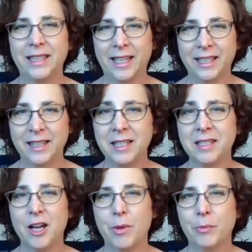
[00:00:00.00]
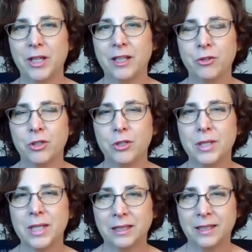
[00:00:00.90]
And at this time, I'm going to
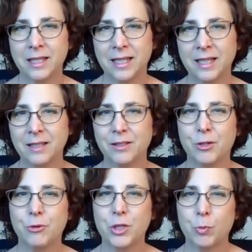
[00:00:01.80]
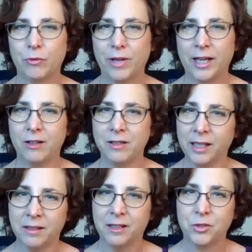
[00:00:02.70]
introduce Alyssa, who is providing our
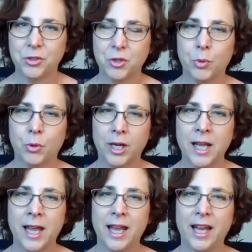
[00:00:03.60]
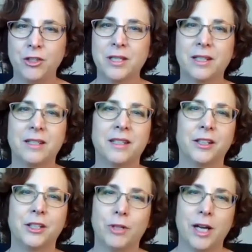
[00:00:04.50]
technical support, and she's going to
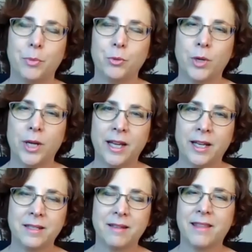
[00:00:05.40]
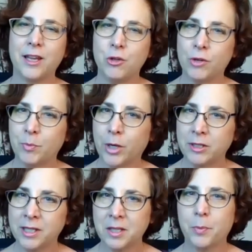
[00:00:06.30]
tell you a couple ways that you can
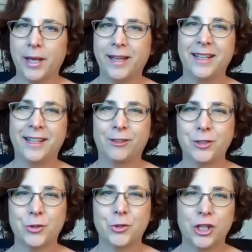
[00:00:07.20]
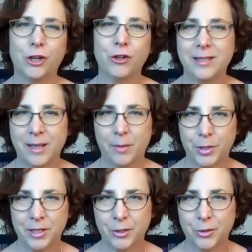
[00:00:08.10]
participate and also share these
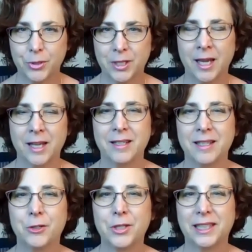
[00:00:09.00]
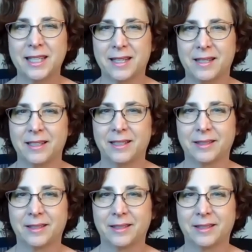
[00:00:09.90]
episodes. Here's Alyssa.